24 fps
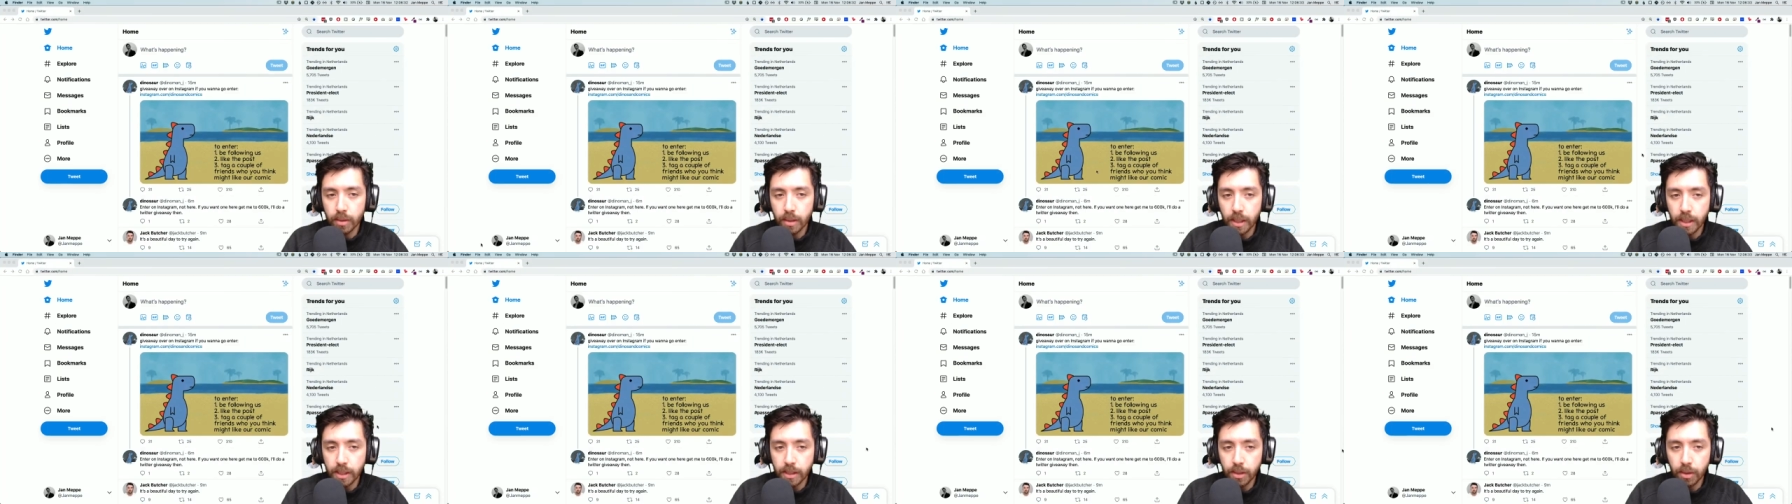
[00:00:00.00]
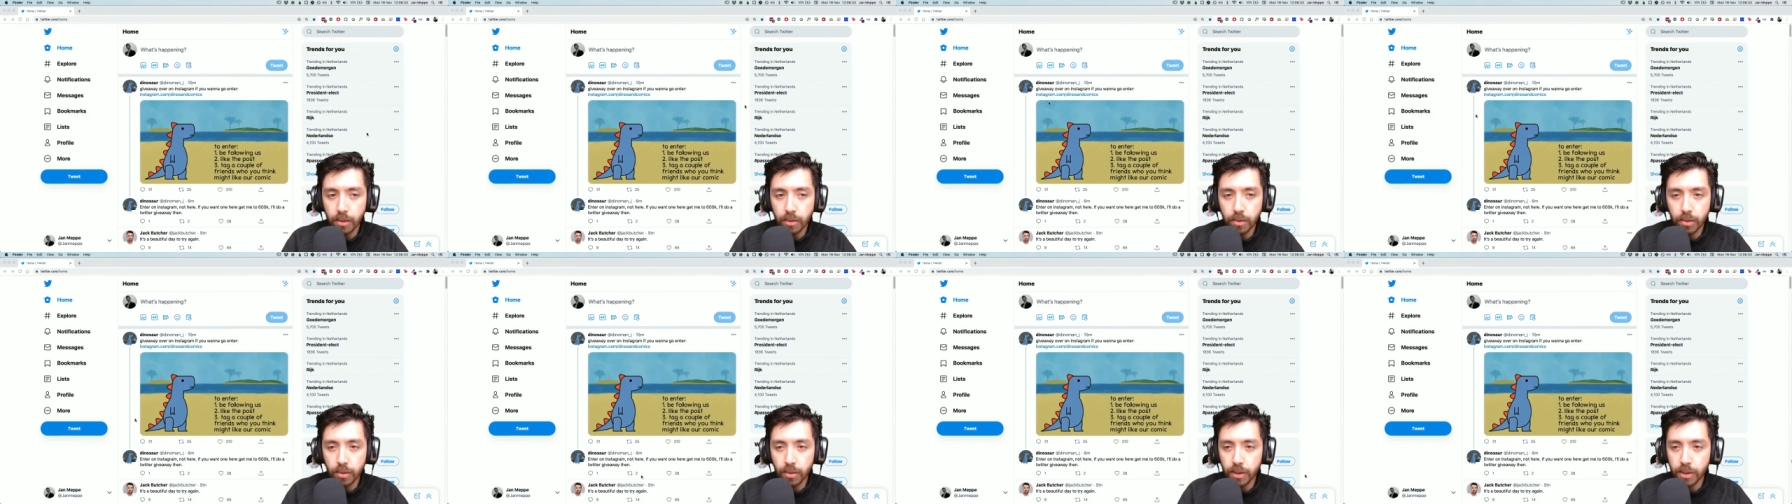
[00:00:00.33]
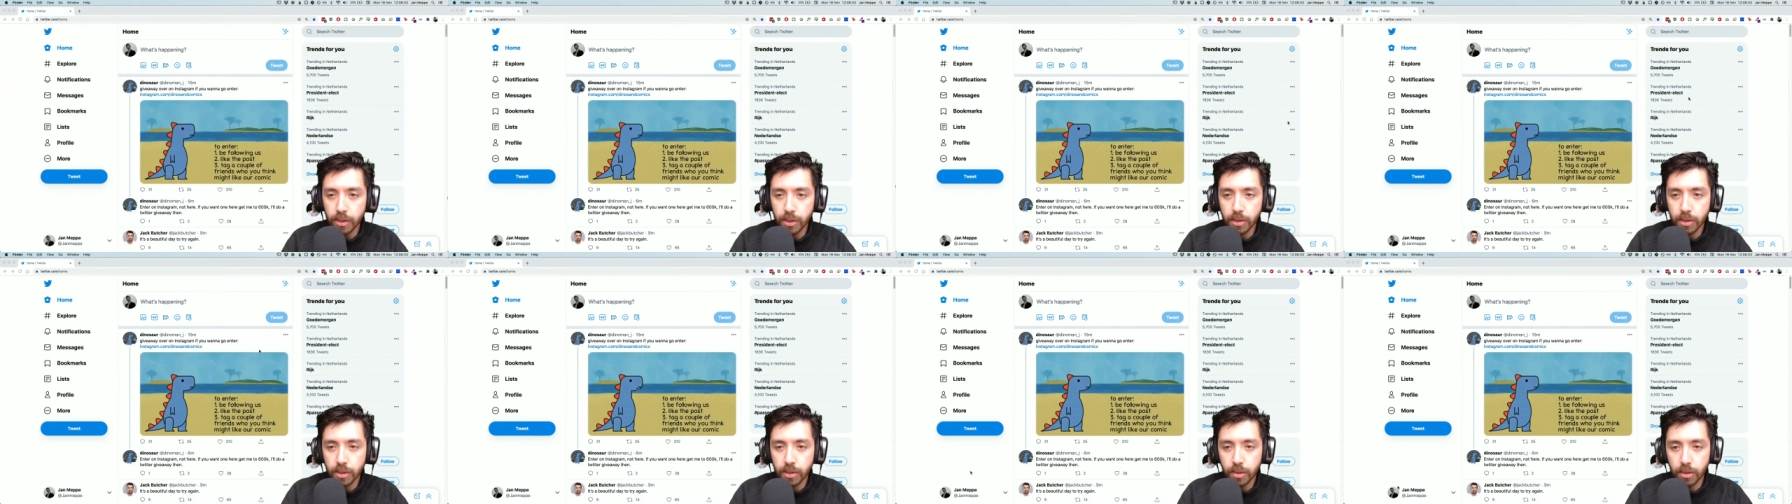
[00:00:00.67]
let's go to
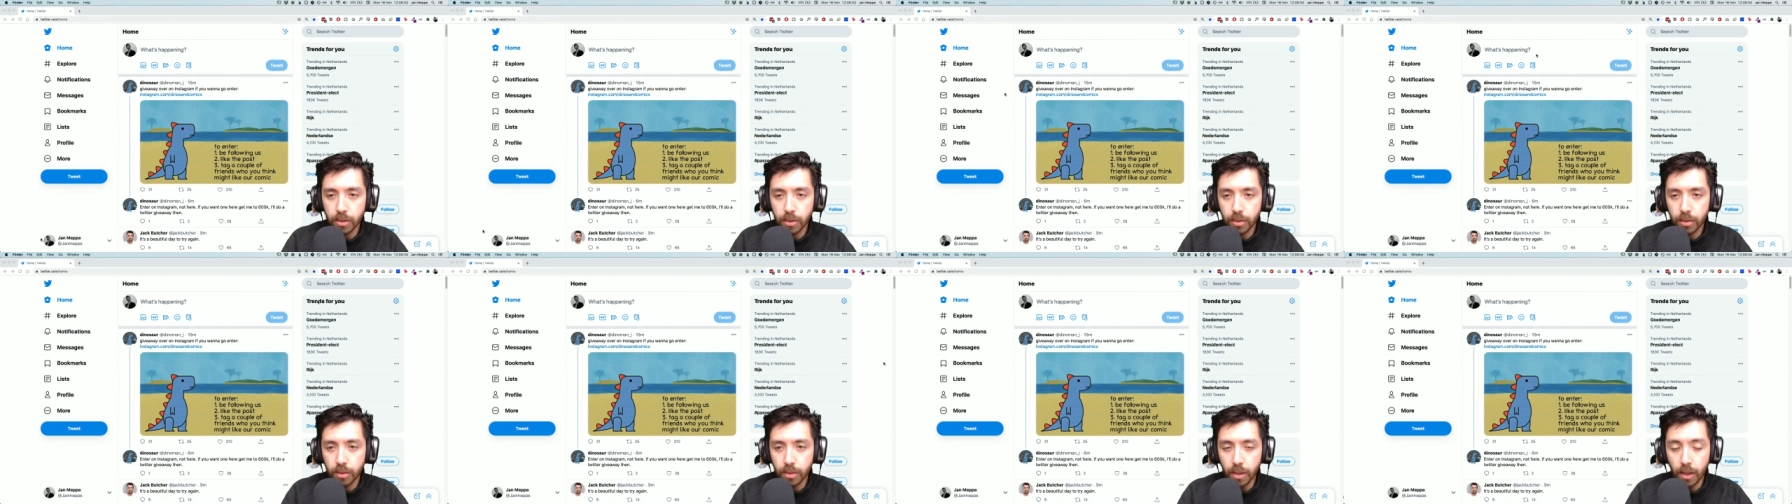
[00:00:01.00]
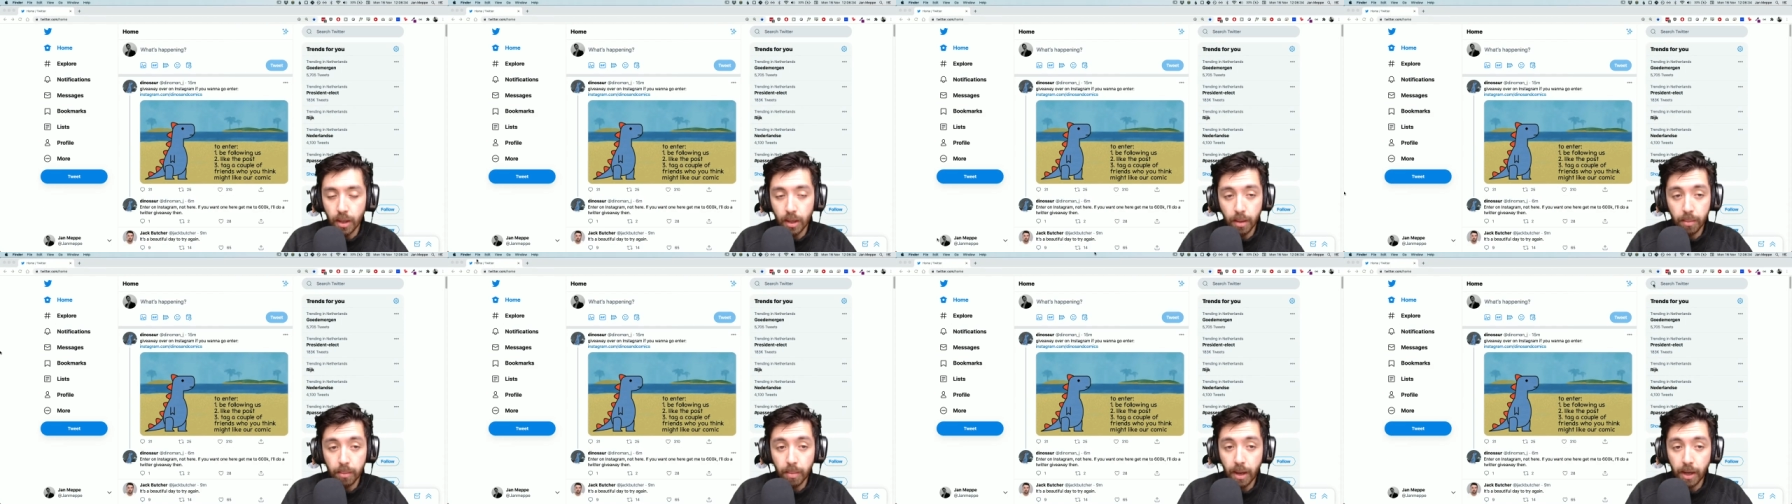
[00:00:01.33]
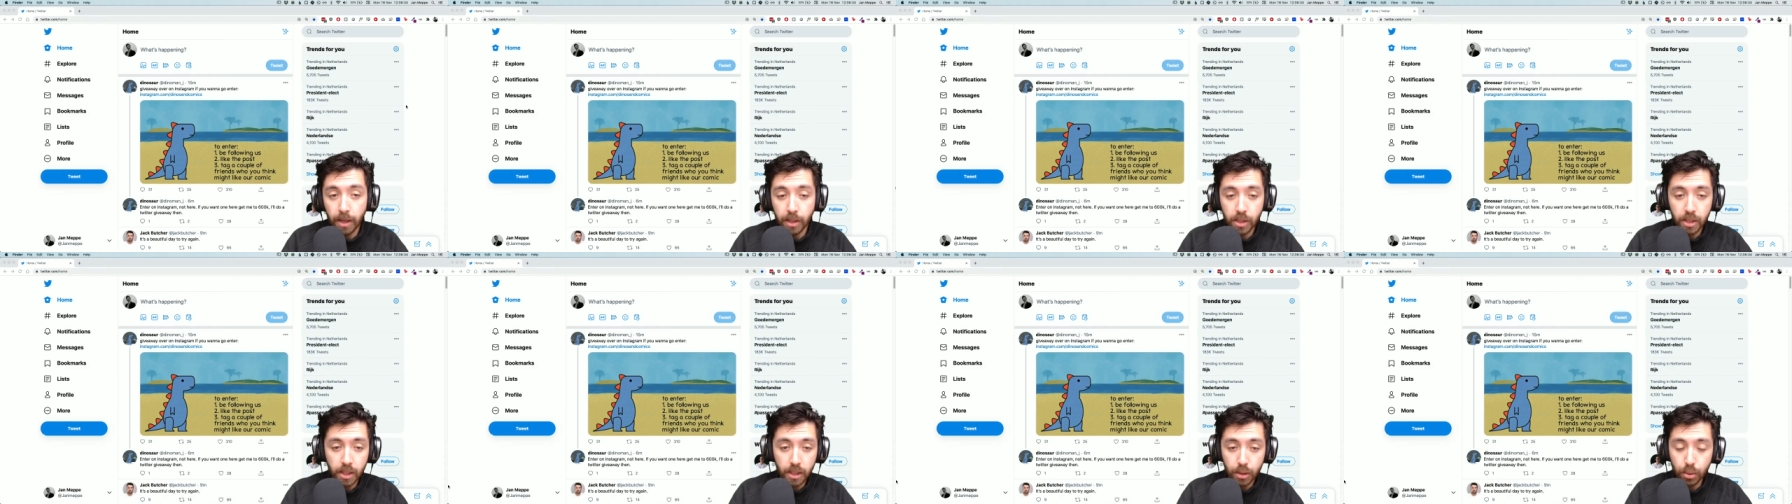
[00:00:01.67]
this, uh, my
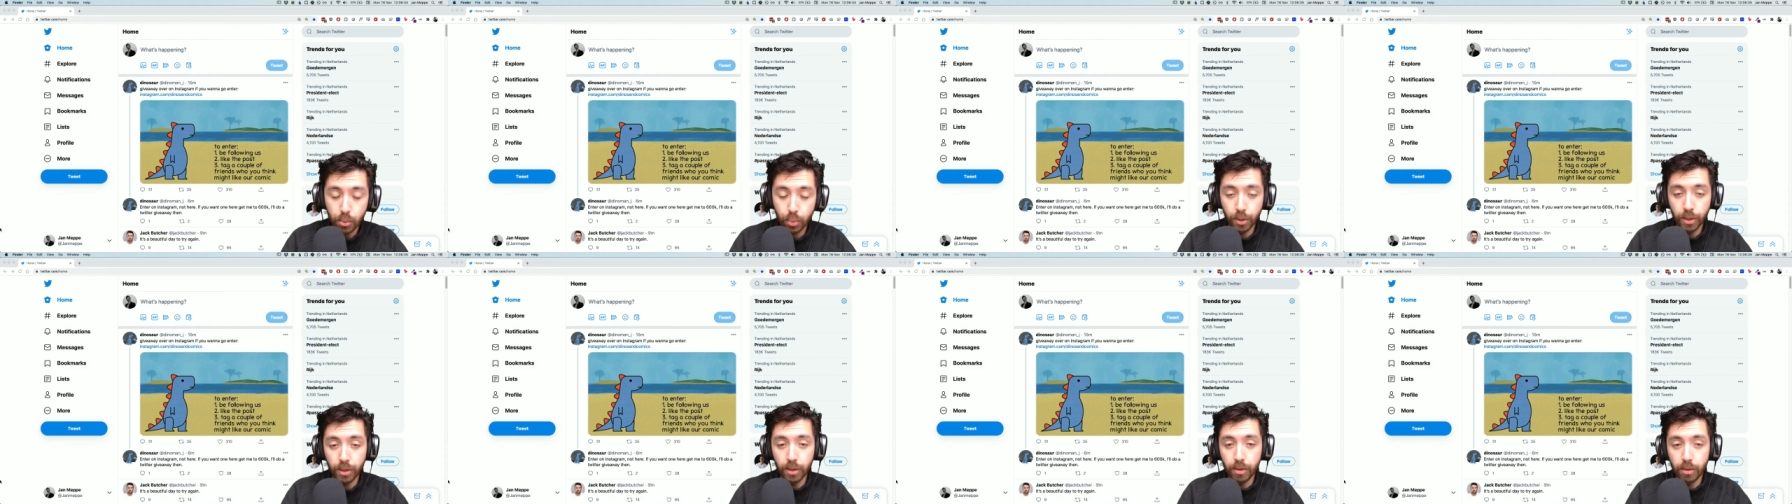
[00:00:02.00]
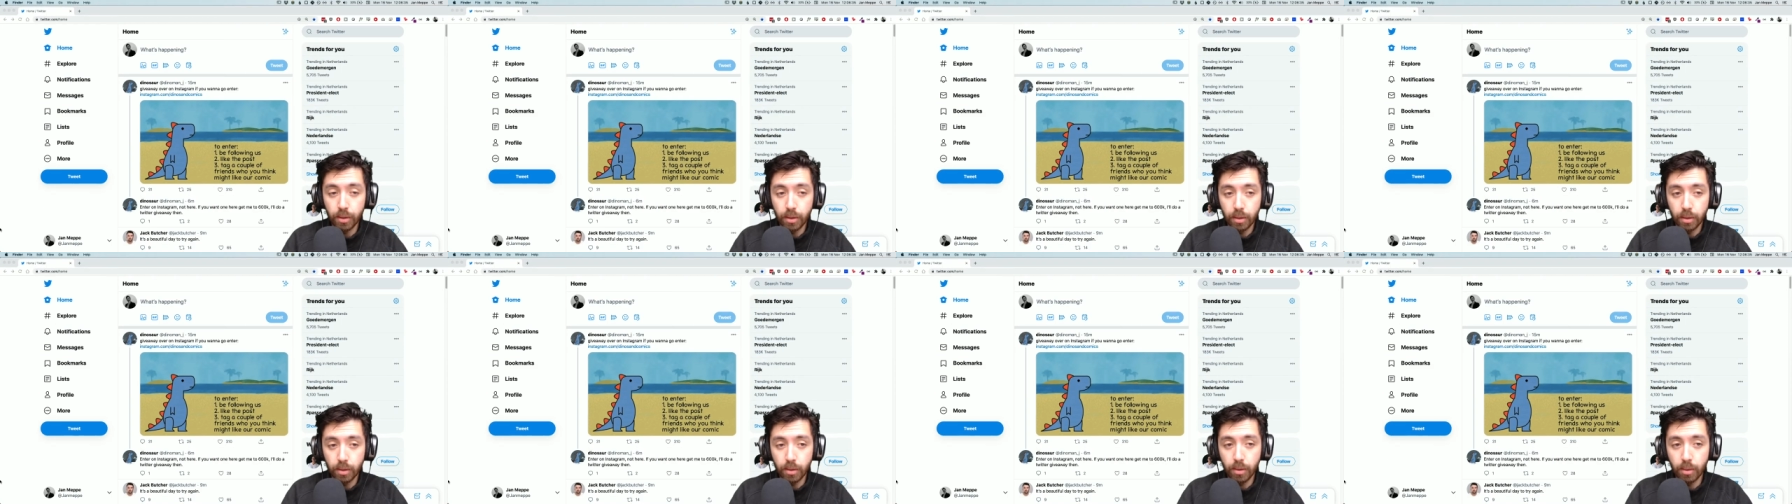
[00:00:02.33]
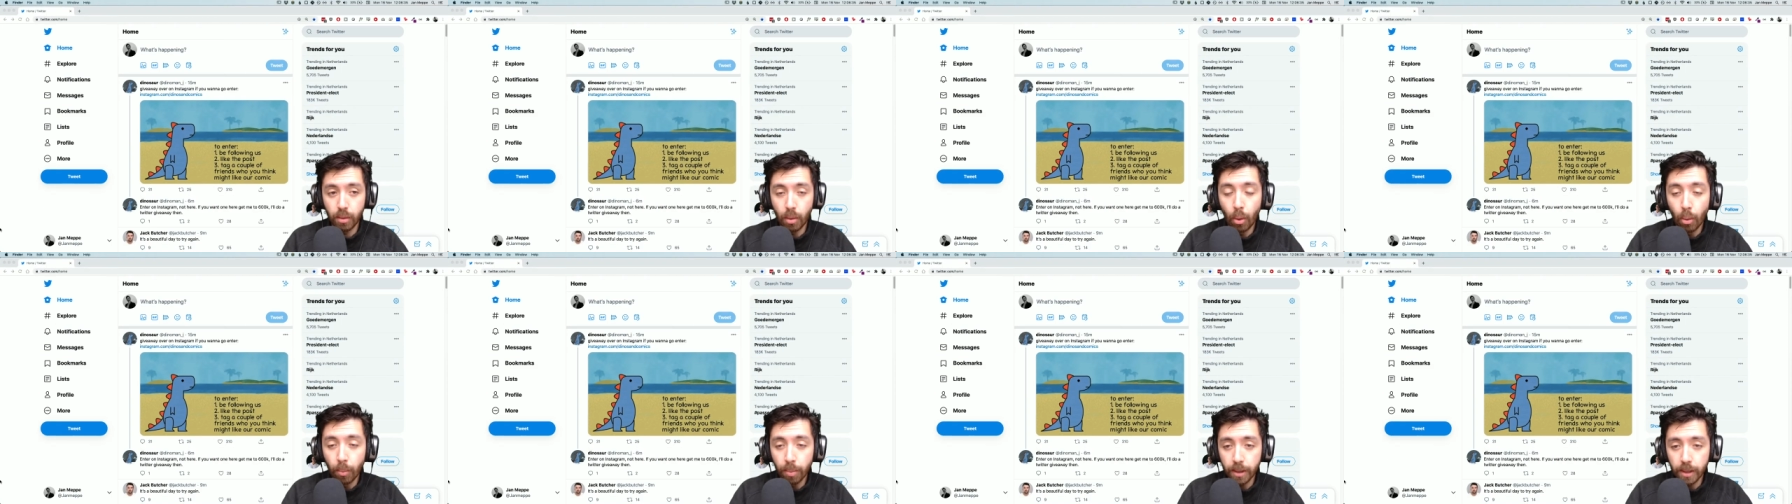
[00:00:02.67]
actually Twitter
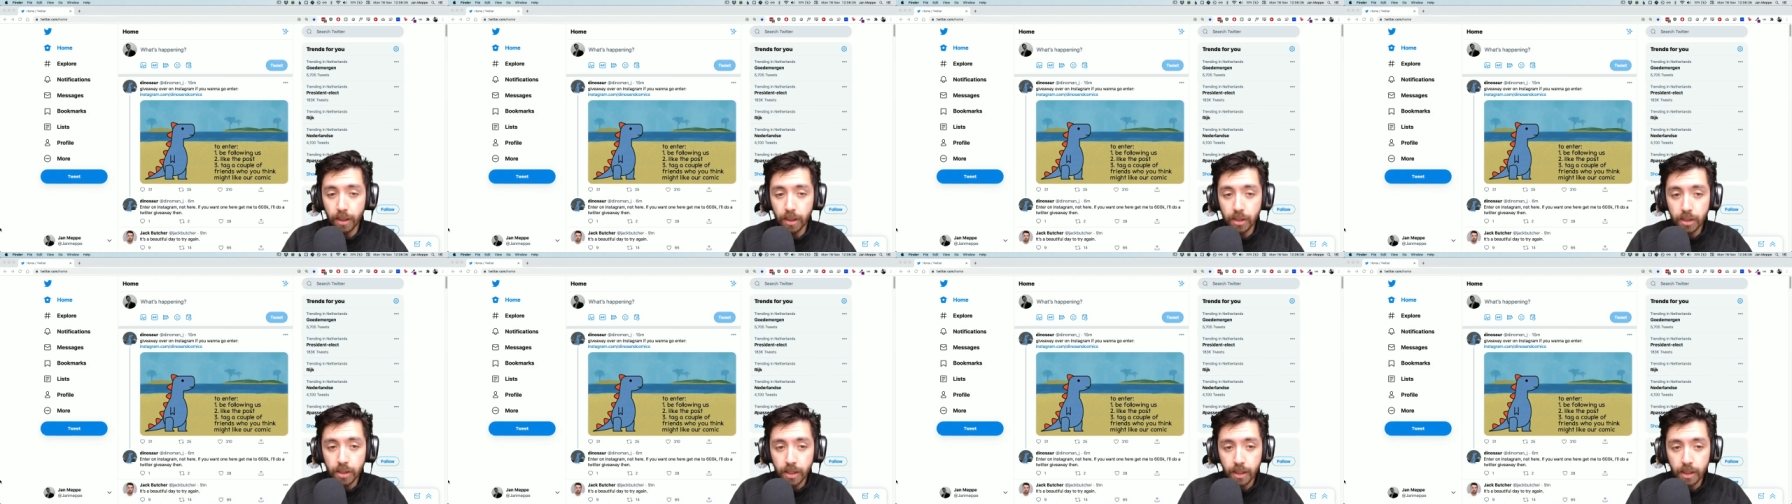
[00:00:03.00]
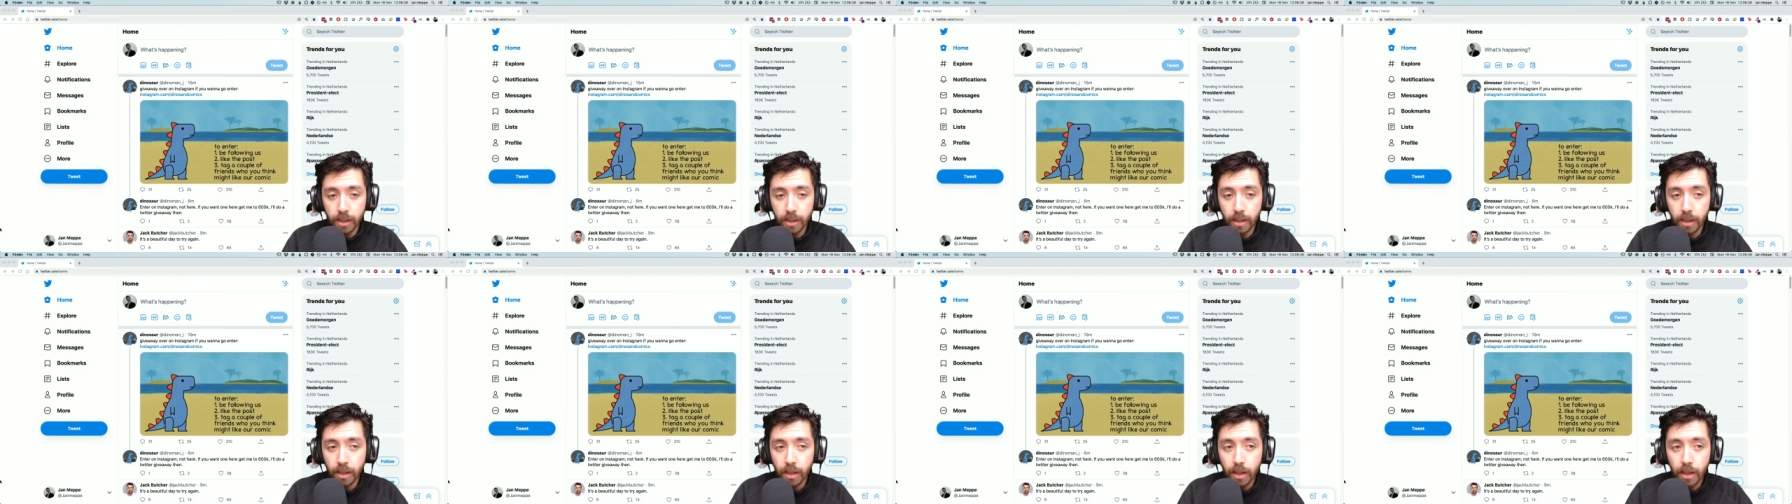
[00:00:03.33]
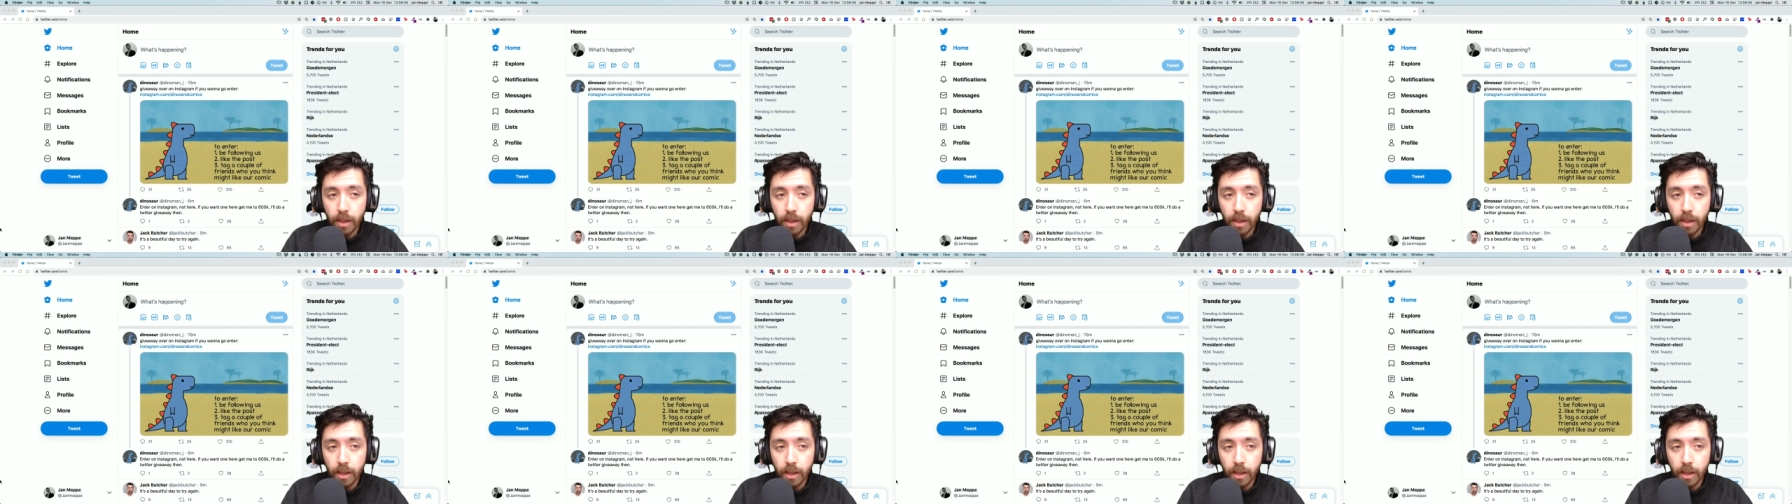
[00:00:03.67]
homepage and